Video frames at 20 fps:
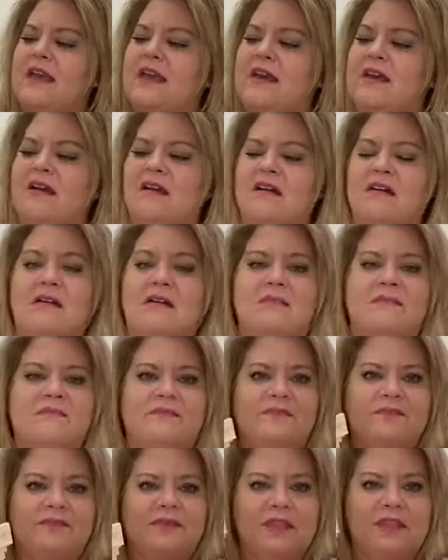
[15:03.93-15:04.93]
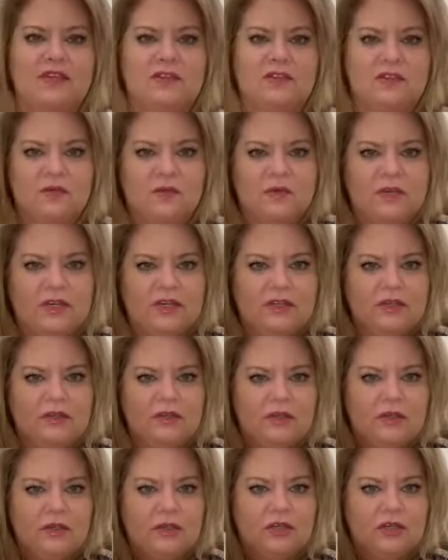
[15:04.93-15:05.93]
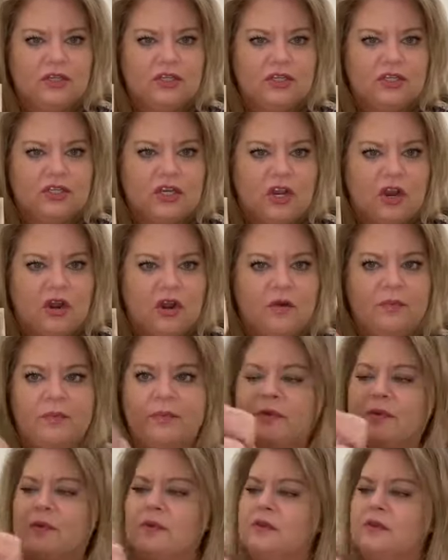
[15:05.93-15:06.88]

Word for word: um, here's one, sharp,